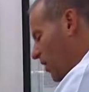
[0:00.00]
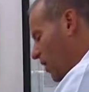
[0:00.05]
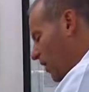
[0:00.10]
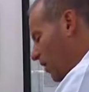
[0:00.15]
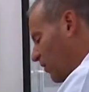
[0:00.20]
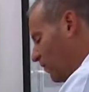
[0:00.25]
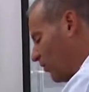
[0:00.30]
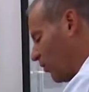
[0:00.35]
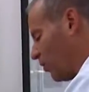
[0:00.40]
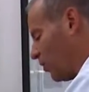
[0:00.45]

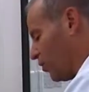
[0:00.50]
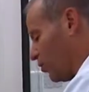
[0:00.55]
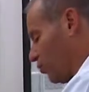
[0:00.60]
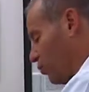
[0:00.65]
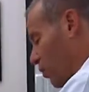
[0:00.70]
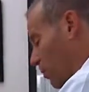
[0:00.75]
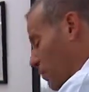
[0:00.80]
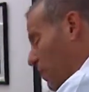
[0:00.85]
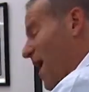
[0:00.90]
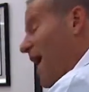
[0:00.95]
and convert it
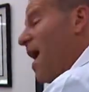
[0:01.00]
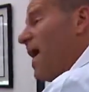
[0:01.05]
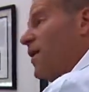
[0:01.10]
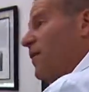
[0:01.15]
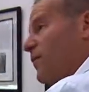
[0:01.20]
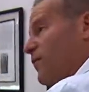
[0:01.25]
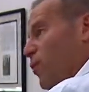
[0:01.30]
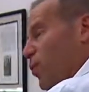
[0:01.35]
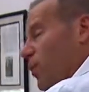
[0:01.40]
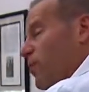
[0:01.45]
to a back
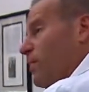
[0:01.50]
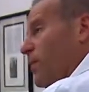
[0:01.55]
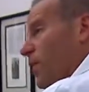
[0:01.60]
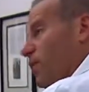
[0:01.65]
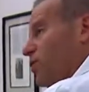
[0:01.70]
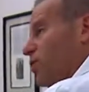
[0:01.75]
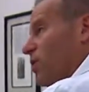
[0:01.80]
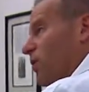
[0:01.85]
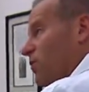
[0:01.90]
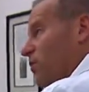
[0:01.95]
and forth
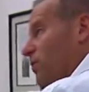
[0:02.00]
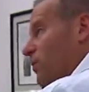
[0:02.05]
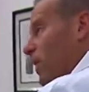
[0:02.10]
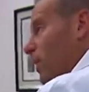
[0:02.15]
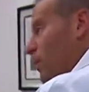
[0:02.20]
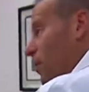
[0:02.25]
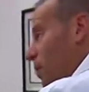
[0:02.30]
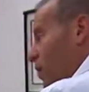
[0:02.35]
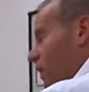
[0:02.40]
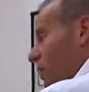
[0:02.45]
motion
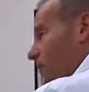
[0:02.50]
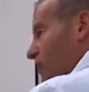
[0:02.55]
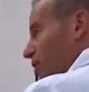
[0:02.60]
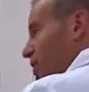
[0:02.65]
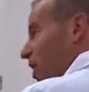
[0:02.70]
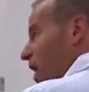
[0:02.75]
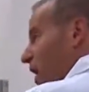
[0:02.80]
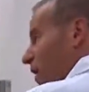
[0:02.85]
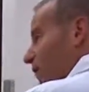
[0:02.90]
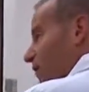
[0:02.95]
of a
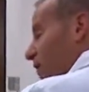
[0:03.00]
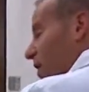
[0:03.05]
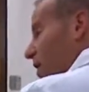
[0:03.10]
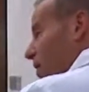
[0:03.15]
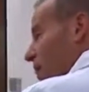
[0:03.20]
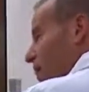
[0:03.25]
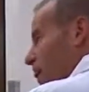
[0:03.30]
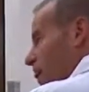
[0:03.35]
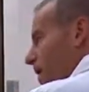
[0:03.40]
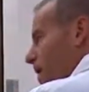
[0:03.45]

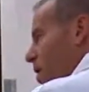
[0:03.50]
diaphragm.